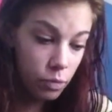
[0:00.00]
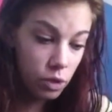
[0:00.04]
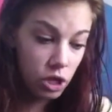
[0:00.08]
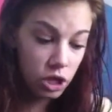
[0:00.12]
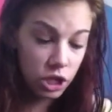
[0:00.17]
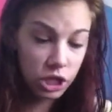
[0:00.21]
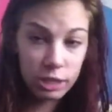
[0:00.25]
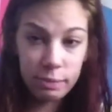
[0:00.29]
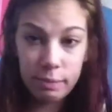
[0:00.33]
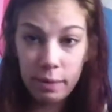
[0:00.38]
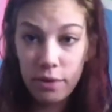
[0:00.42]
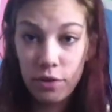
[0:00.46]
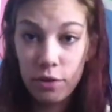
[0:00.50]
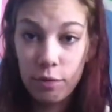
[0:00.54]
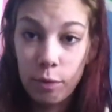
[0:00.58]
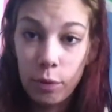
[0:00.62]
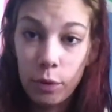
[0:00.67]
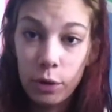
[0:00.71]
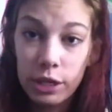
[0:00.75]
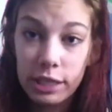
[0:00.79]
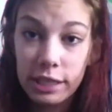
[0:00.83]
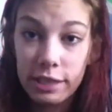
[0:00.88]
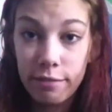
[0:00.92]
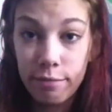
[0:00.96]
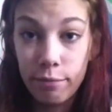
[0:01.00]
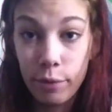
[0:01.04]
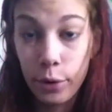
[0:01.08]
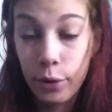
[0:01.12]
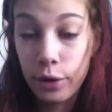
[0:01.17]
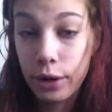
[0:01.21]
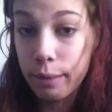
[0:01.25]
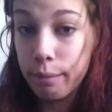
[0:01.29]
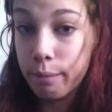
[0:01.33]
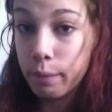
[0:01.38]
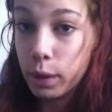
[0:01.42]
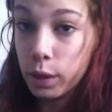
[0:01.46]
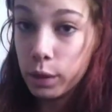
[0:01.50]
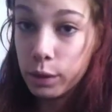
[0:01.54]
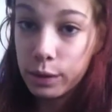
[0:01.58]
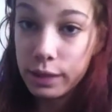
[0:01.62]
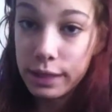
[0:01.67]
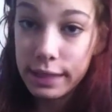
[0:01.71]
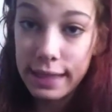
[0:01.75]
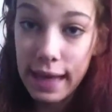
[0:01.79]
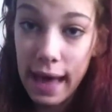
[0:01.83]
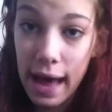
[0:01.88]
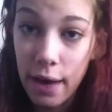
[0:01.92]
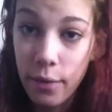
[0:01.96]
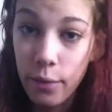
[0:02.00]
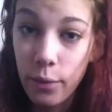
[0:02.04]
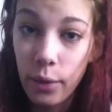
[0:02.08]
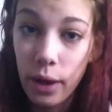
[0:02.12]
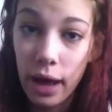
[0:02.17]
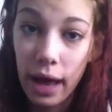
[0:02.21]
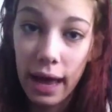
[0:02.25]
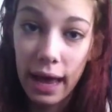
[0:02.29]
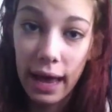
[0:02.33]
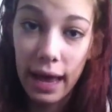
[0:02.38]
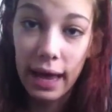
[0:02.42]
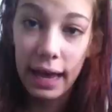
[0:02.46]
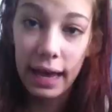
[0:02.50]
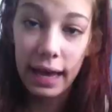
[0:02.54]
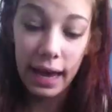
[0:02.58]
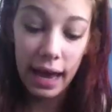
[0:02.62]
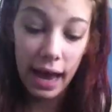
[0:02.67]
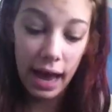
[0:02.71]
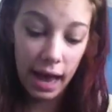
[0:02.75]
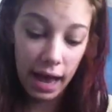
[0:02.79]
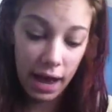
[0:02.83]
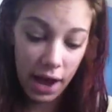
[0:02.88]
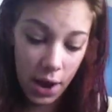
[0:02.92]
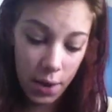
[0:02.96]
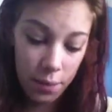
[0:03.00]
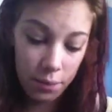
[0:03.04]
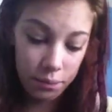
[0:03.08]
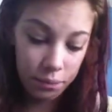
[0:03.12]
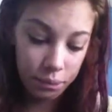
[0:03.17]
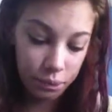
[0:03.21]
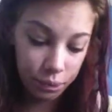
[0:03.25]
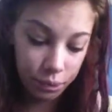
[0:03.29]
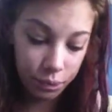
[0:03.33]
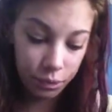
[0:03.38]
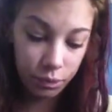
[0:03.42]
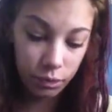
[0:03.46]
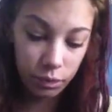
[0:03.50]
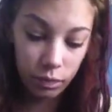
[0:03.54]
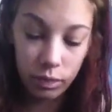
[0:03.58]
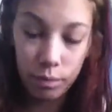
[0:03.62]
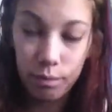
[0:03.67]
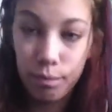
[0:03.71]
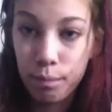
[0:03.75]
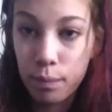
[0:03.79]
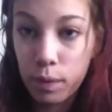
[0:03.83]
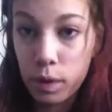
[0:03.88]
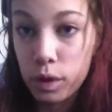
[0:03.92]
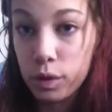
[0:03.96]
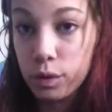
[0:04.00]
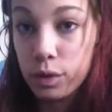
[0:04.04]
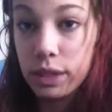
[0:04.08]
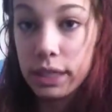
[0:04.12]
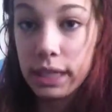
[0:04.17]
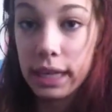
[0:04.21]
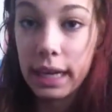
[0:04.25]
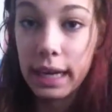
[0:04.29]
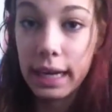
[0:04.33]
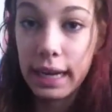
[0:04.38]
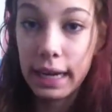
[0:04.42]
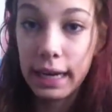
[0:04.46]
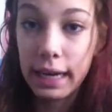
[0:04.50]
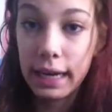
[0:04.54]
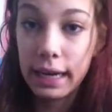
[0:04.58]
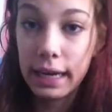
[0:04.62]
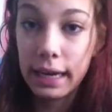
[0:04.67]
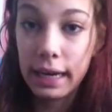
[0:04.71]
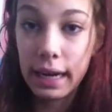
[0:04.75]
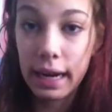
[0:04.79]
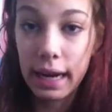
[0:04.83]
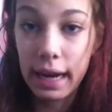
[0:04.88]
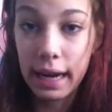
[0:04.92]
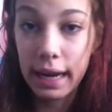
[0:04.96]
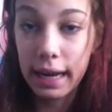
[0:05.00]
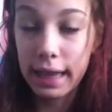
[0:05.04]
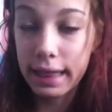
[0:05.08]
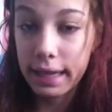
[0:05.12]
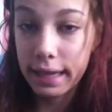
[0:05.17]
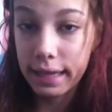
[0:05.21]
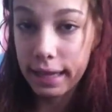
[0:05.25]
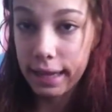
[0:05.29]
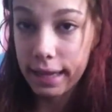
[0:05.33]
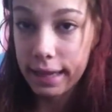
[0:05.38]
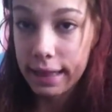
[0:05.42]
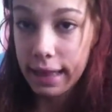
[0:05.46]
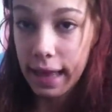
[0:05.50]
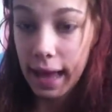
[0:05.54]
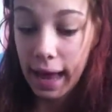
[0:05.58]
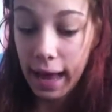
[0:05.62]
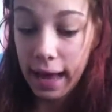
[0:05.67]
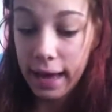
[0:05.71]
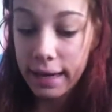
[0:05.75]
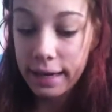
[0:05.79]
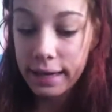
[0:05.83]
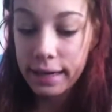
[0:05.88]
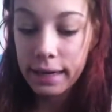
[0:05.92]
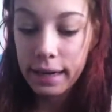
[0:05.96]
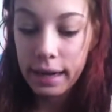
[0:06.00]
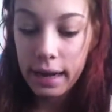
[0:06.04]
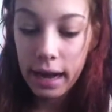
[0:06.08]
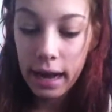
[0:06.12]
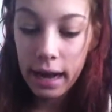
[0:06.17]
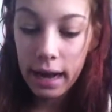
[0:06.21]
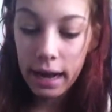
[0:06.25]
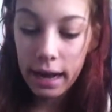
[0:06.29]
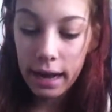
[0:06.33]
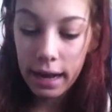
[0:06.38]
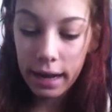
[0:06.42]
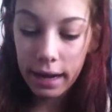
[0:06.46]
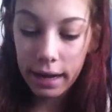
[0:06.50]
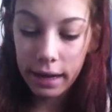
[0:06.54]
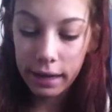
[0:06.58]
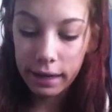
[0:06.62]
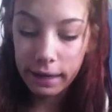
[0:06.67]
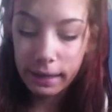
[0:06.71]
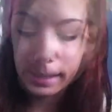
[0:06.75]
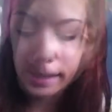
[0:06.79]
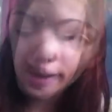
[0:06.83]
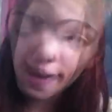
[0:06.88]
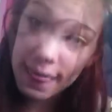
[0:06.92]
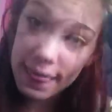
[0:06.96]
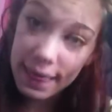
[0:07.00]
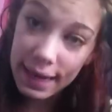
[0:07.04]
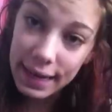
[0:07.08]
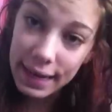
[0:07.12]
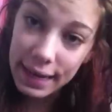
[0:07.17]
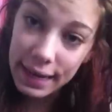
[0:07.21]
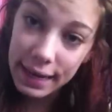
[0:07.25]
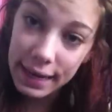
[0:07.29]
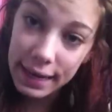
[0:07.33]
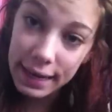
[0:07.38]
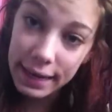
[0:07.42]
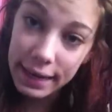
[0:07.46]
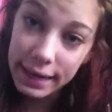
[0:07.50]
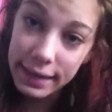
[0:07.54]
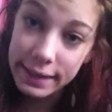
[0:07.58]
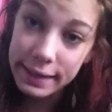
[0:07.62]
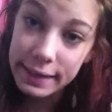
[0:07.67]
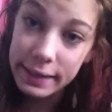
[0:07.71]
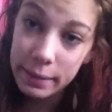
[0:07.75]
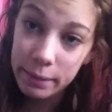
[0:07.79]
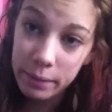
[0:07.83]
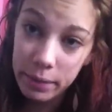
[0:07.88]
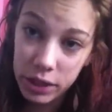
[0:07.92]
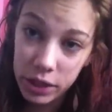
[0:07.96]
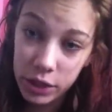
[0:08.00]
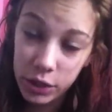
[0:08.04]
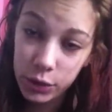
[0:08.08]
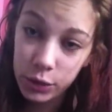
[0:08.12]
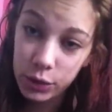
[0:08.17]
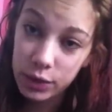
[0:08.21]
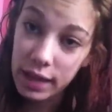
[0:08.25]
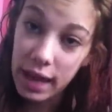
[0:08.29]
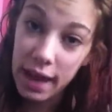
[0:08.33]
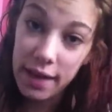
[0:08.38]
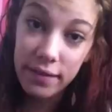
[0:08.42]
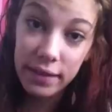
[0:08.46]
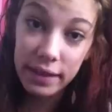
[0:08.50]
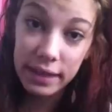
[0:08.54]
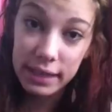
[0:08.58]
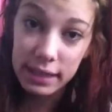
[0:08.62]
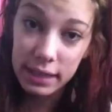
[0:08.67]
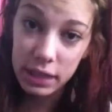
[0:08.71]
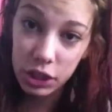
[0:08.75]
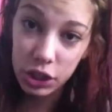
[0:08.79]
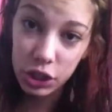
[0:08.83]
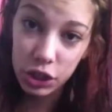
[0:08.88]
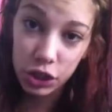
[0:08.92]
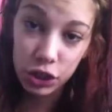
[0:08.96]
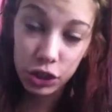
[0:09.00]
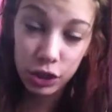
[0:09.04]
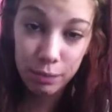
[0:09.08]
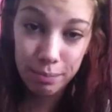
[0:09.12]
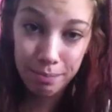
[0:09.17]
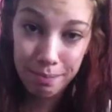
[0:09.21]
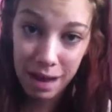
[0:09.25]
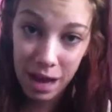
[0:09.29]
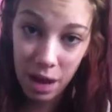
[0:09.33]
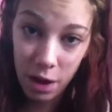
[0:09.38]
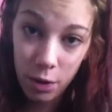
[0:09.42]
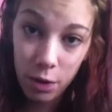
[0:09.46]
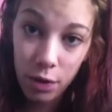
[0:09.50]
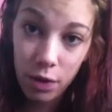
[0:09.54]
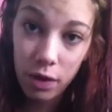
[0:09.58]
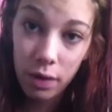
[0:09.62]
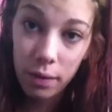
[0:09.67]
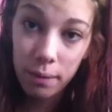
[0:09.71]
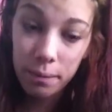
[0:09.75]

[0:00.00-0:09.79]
There's been reports of broken bones that way, bruising, anything like that. Anything in someone who's having a seizure's mouth.